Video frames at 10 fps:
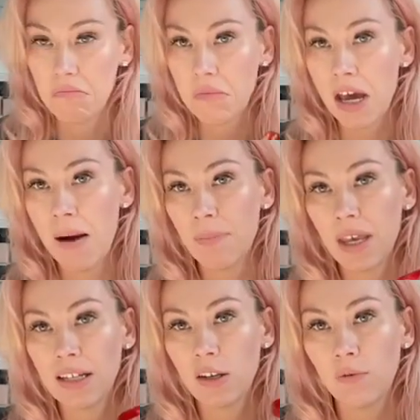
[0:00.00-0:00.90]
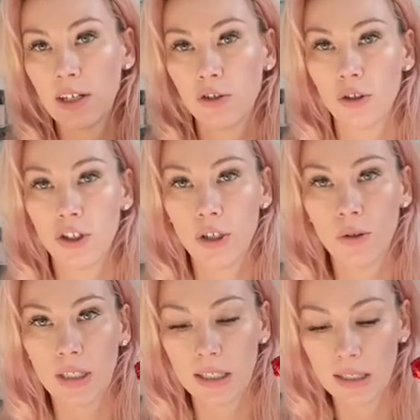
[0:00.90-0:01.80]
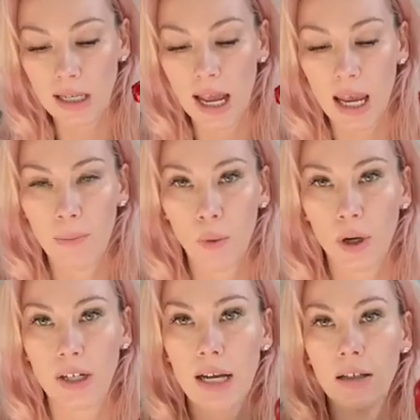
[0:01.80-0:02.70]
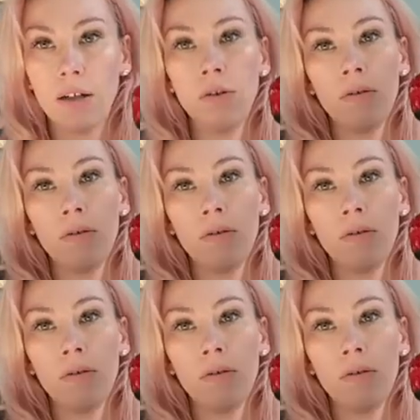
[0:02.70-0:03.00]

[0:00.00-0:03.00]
yeah, it's a retro shoe. This is a Bordello.